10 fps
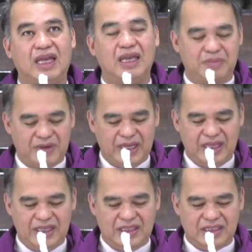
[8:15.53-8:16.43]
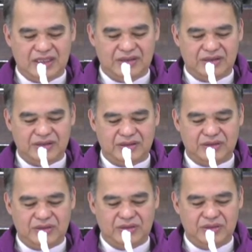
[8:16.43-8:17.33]
a praise
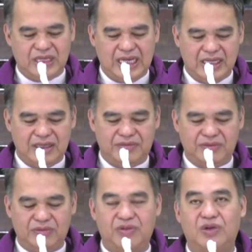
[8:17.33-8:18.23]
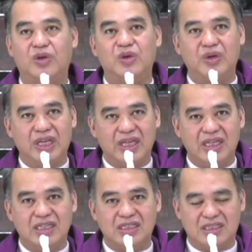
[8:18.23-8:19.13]
to God for who
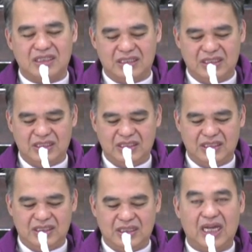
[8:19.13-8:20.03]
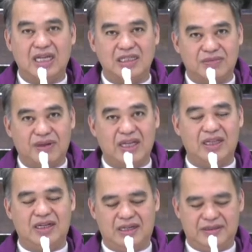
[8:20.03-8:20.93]
He is as
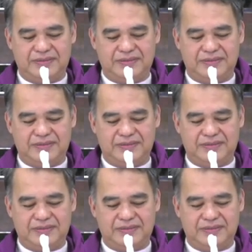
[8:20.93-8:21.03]
Father.